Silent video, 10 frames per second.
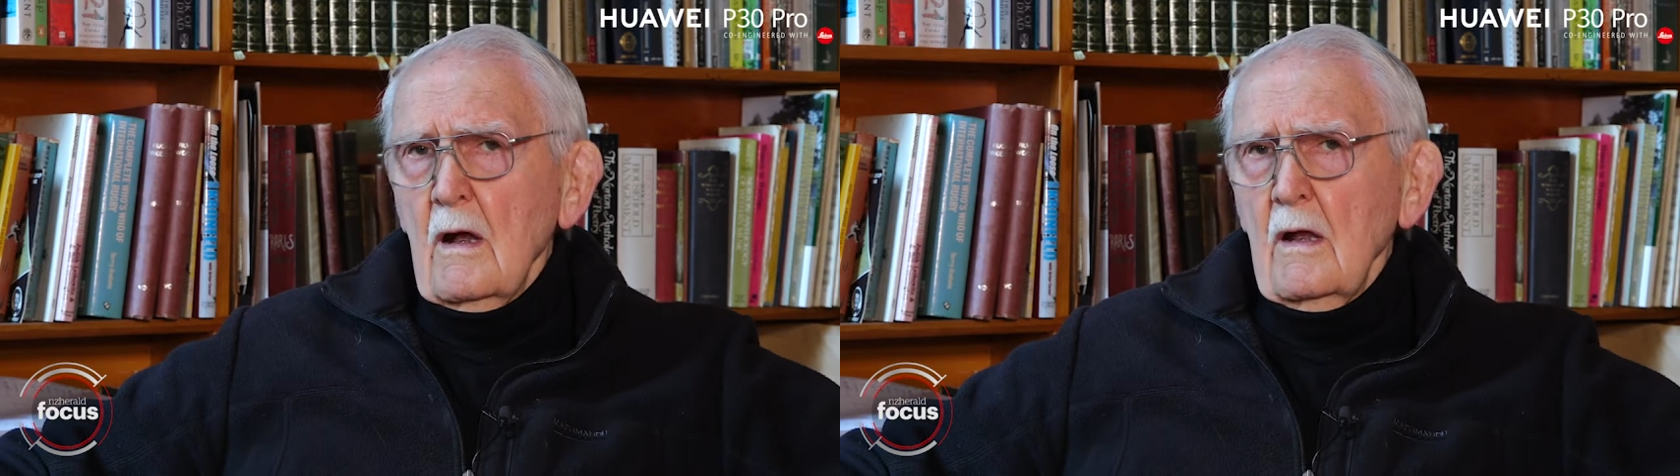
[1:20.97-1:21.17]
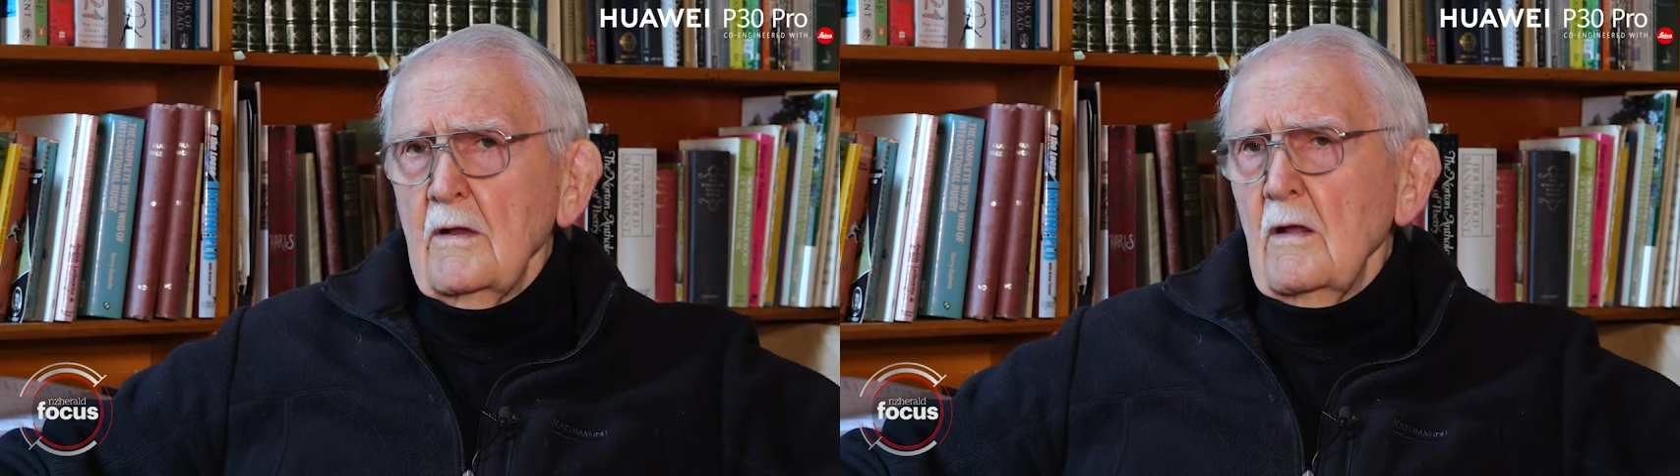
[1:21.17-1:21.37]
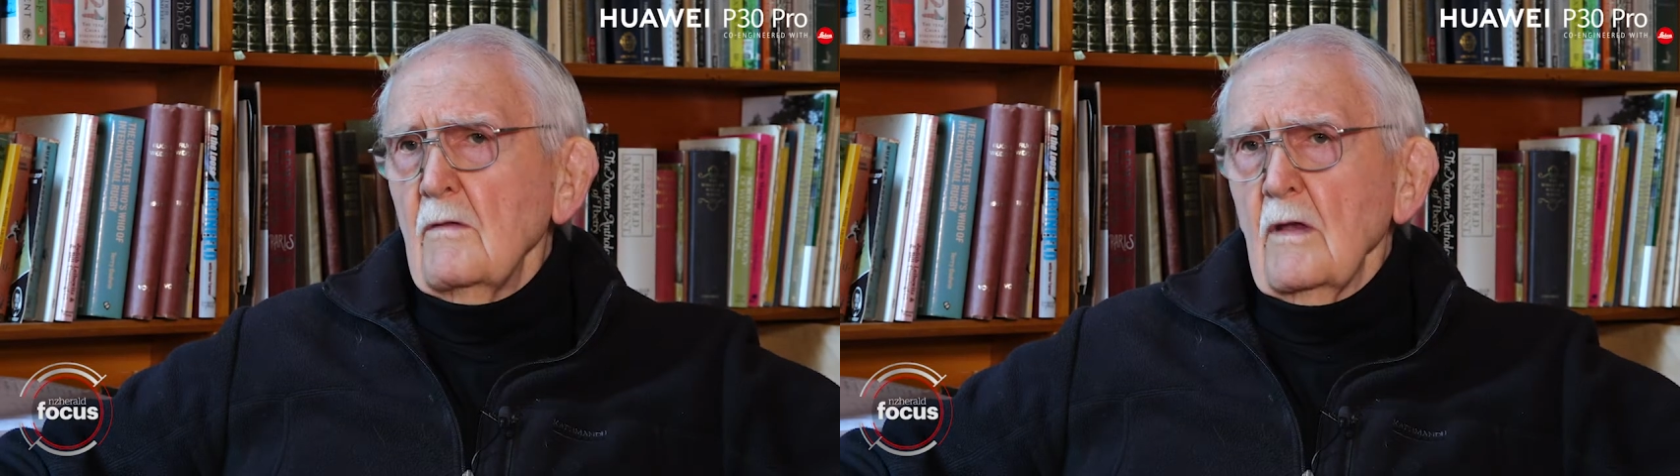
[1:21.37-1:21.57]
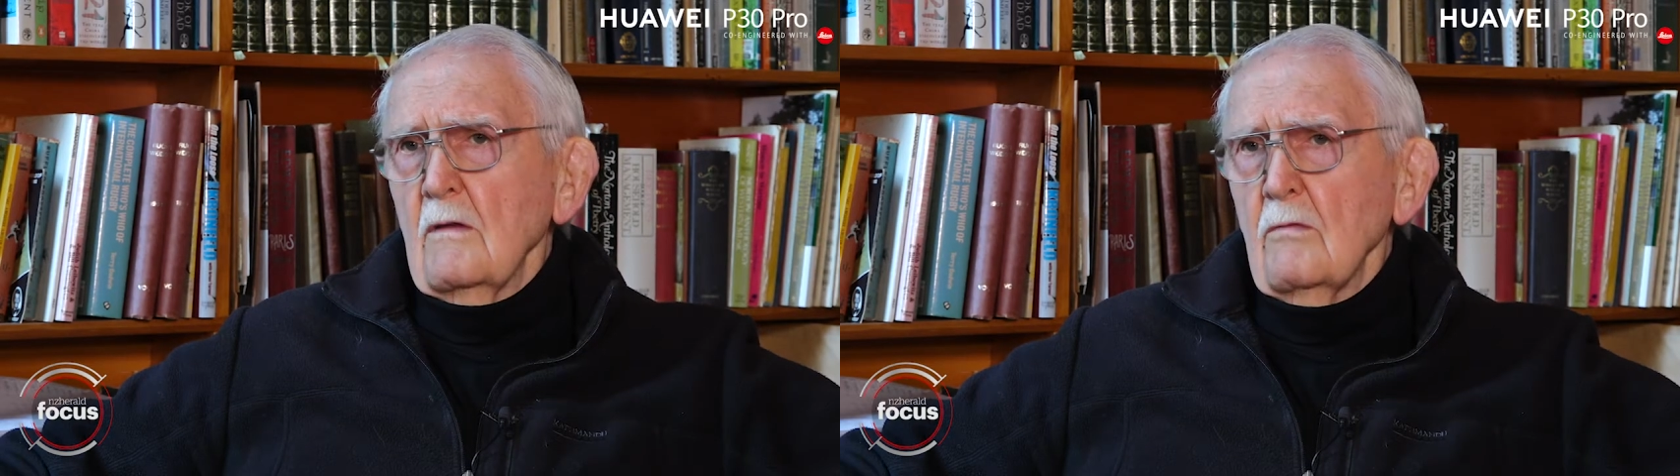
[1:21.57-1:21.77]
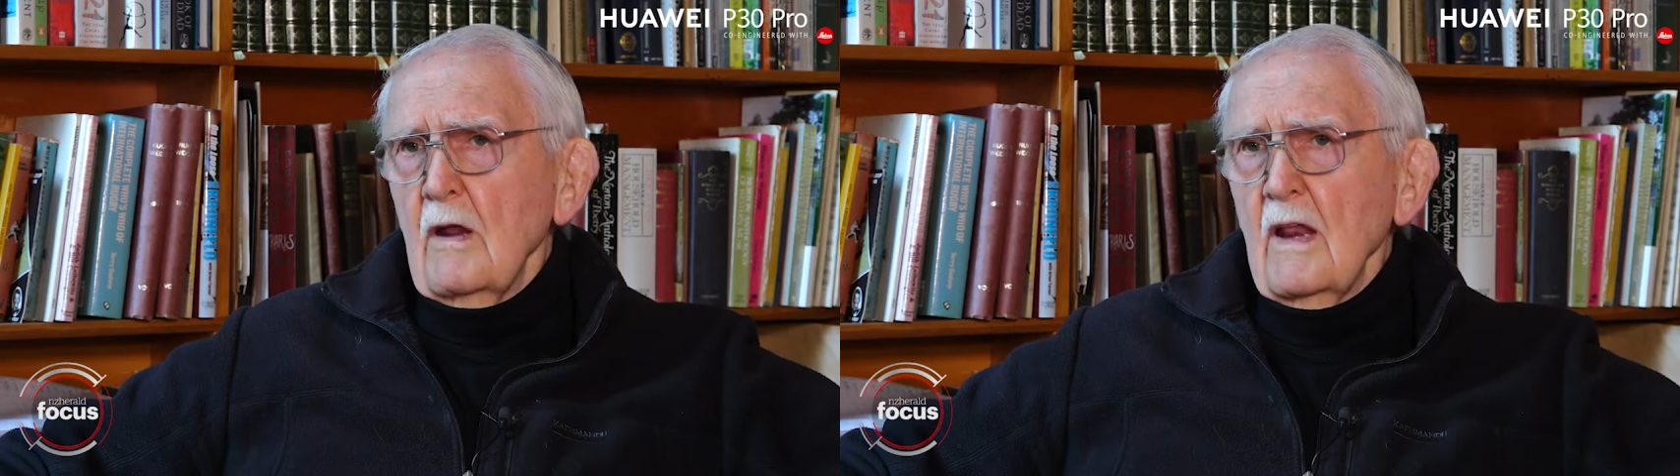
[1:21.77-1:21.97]
I don't
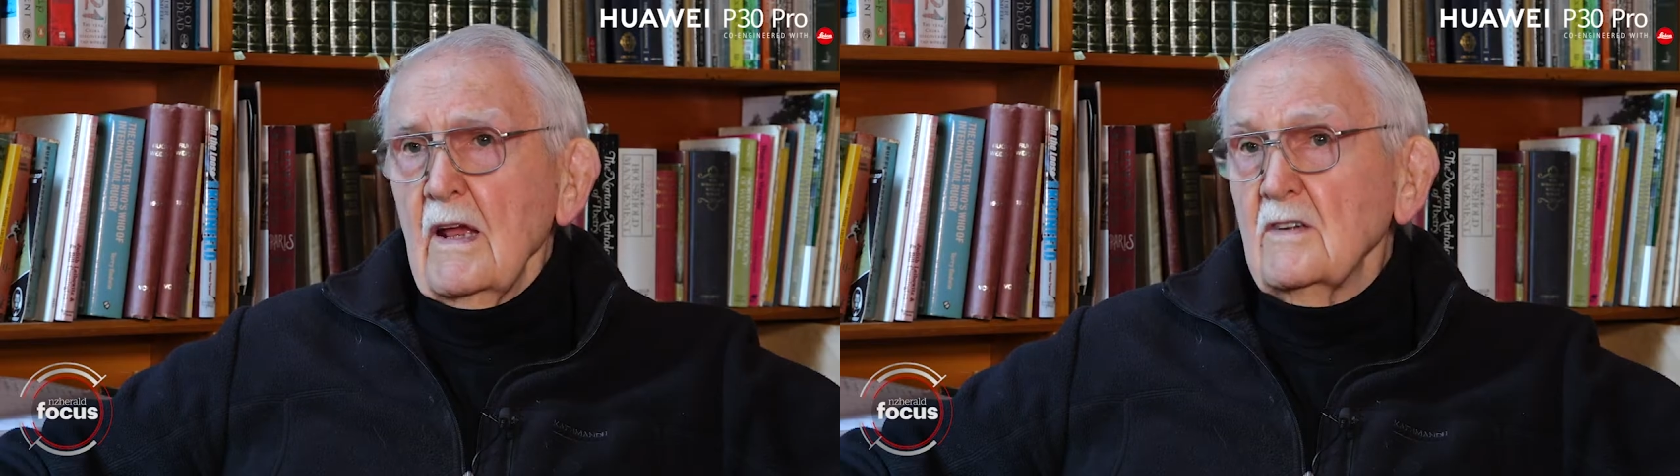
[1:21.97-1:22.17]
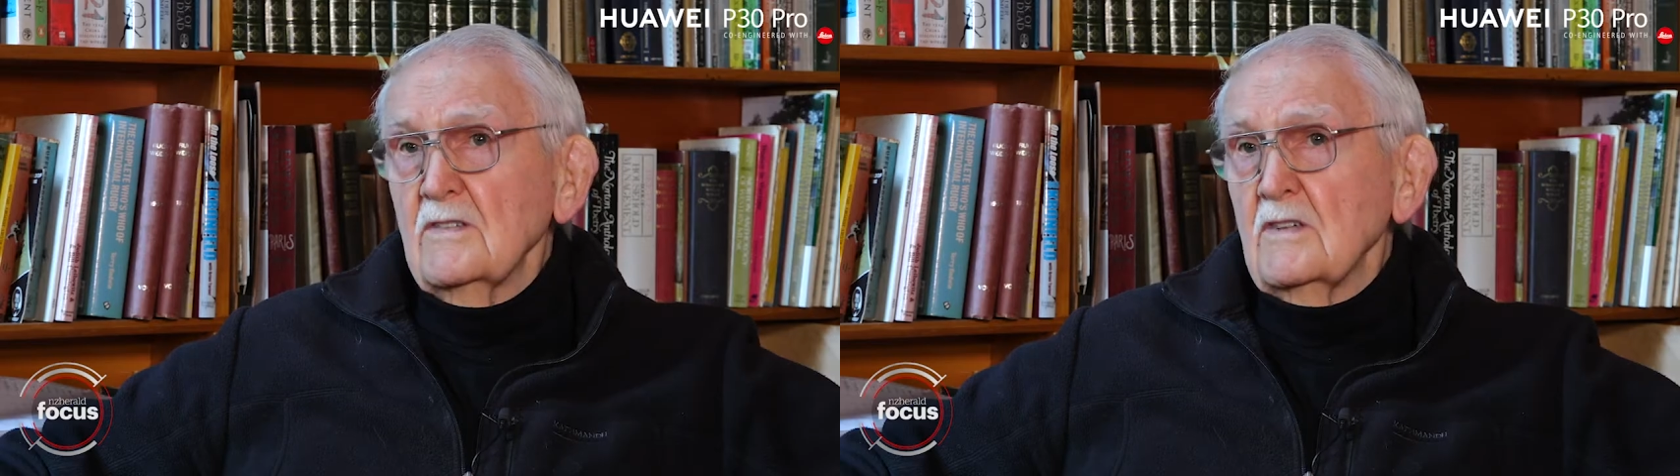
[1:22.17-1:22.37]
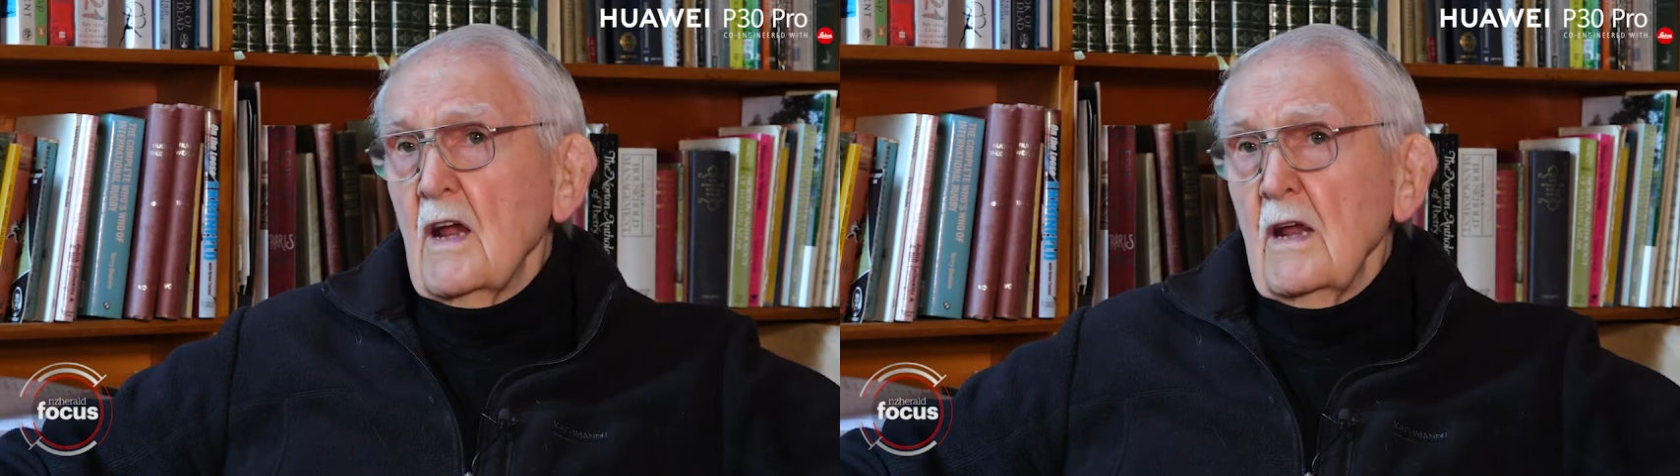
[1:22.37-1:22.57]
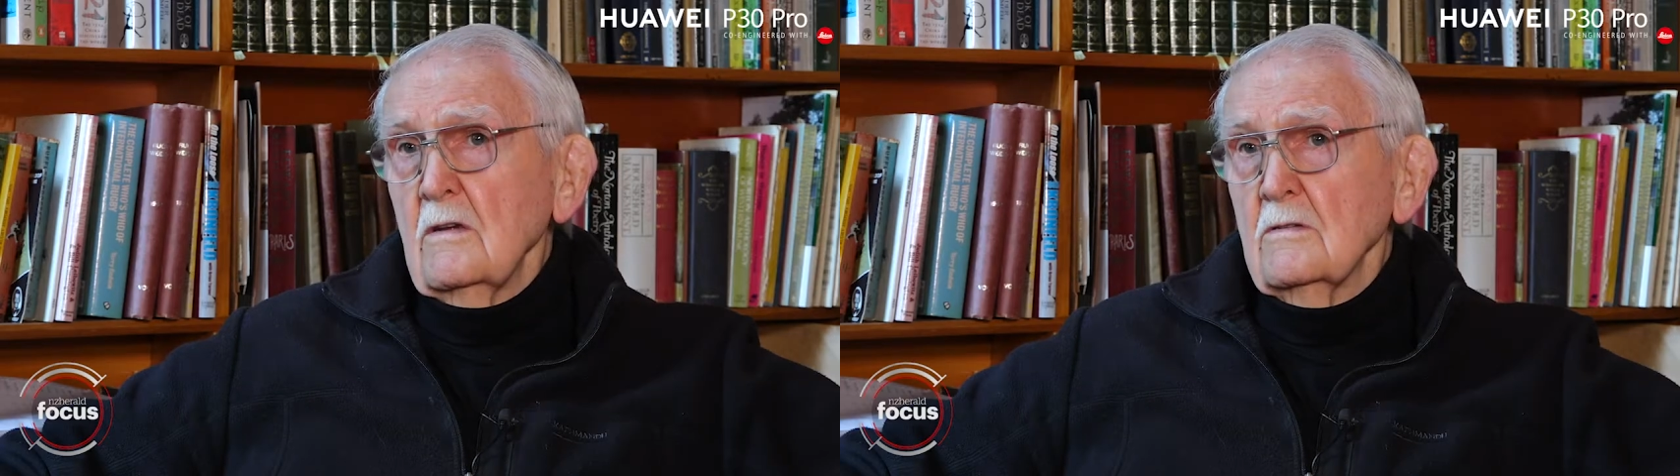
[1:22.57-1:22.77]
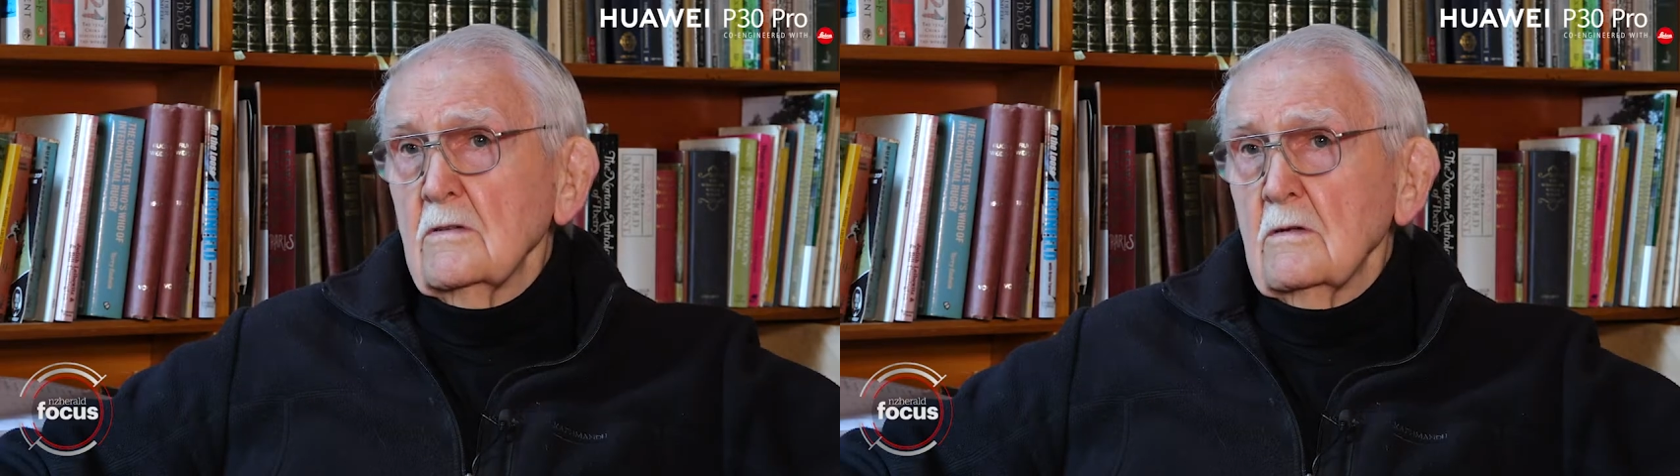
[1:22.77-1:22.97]
think really has
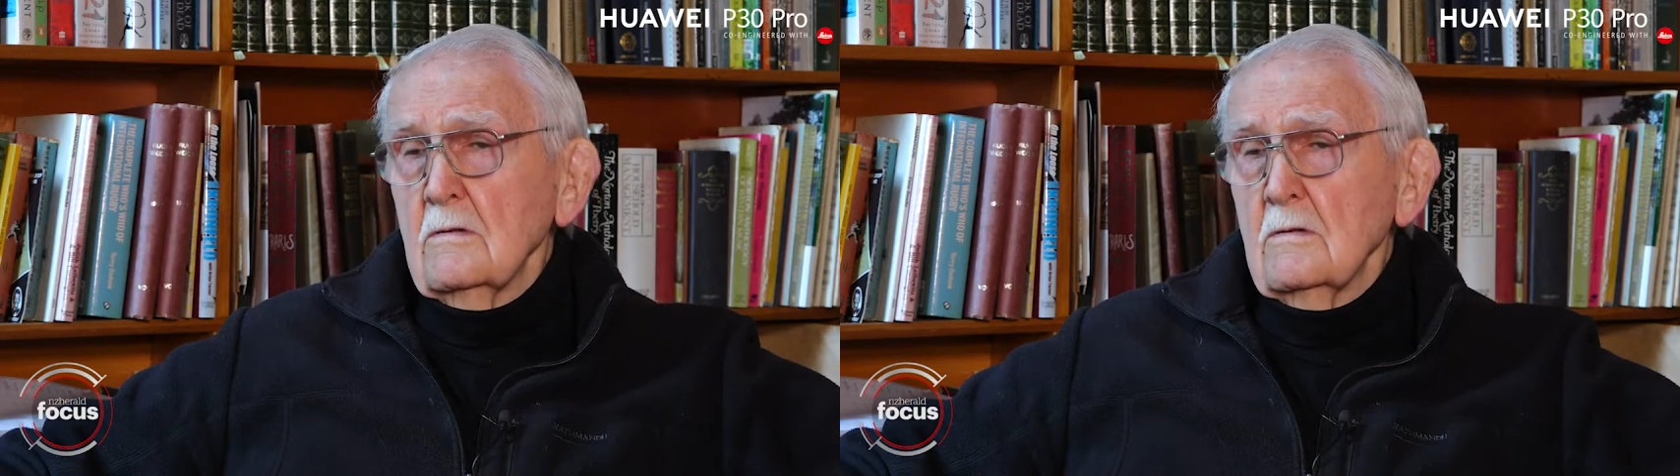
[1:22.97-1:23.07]
changed.